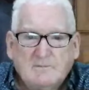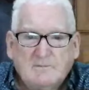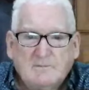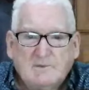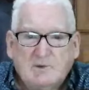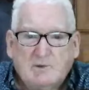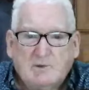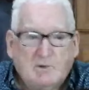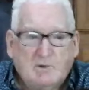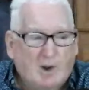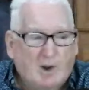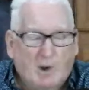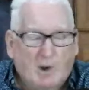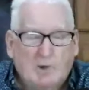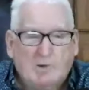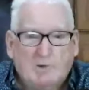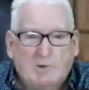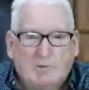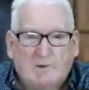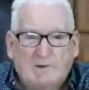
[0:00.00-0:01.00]
You owe
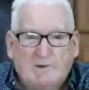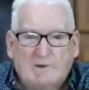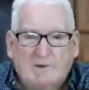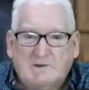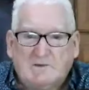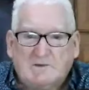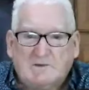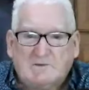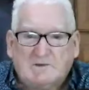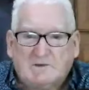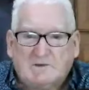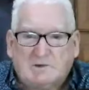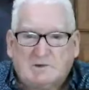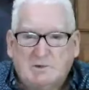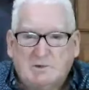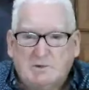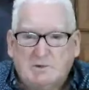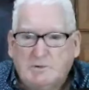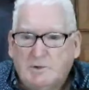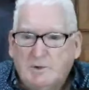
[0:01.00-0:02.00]
your allegiance
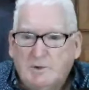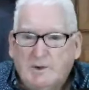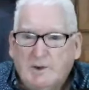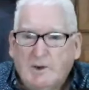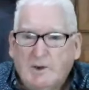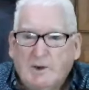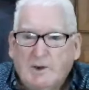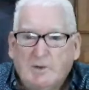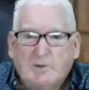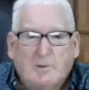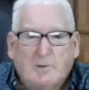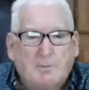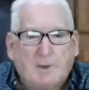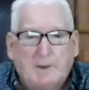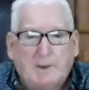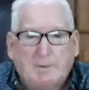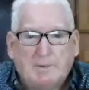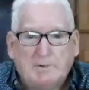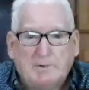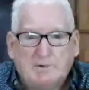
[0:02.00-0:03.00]
to the
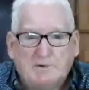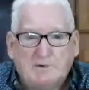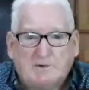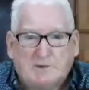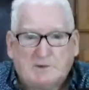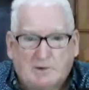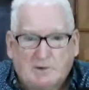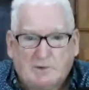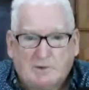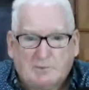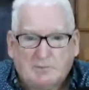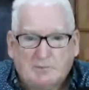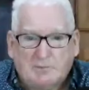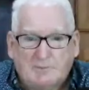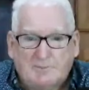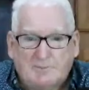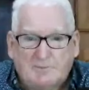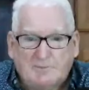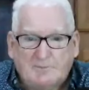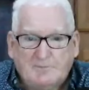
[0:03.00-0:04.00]
people you serve.
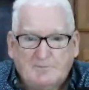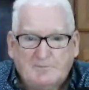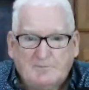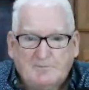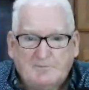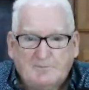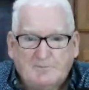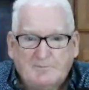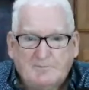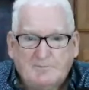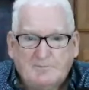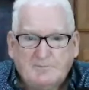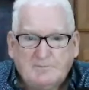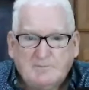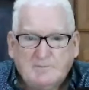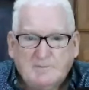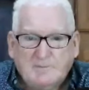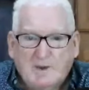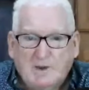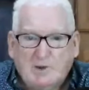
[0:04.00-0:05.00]

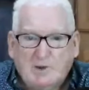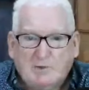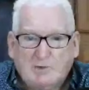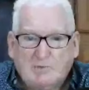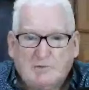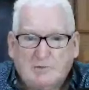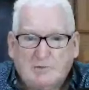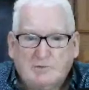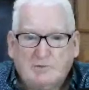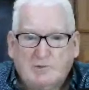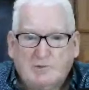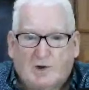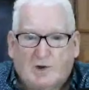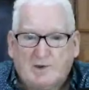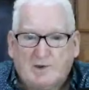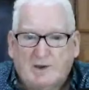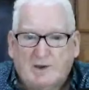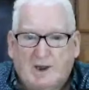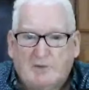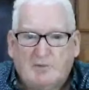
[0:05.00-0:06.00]
You do
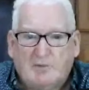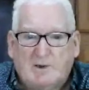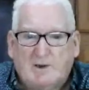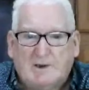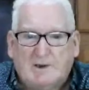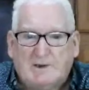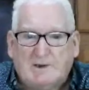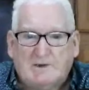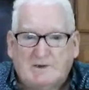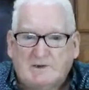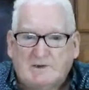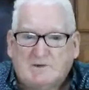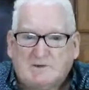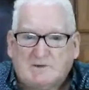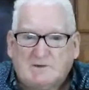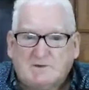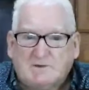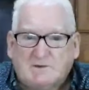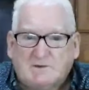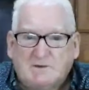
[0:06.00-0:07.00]
not have any
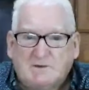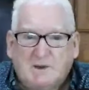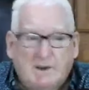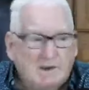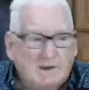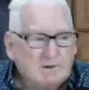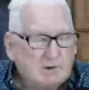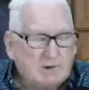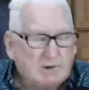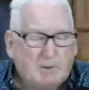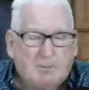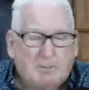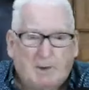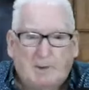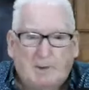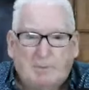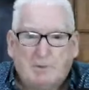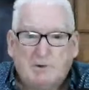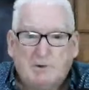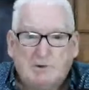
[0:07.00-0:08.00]
allegiance to the
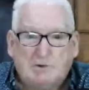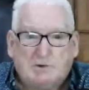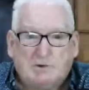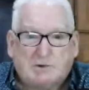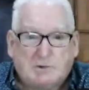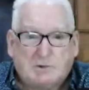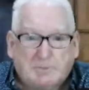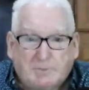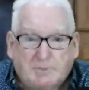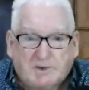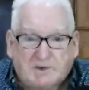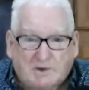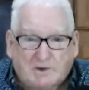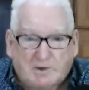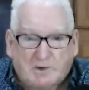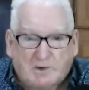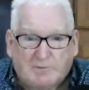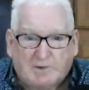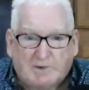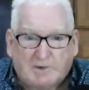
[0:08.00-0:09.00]
people you should be
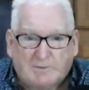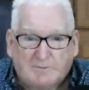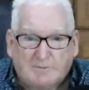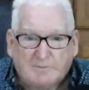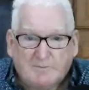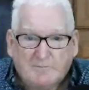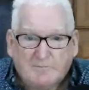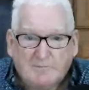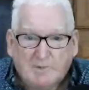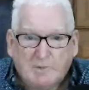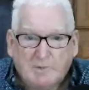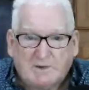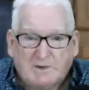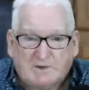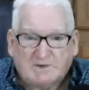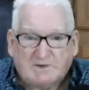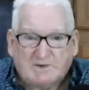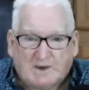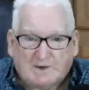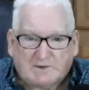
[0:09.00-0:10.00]
serving, which
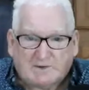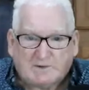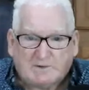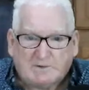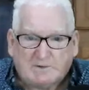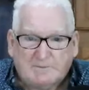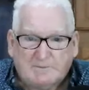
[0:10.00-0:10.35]
is us.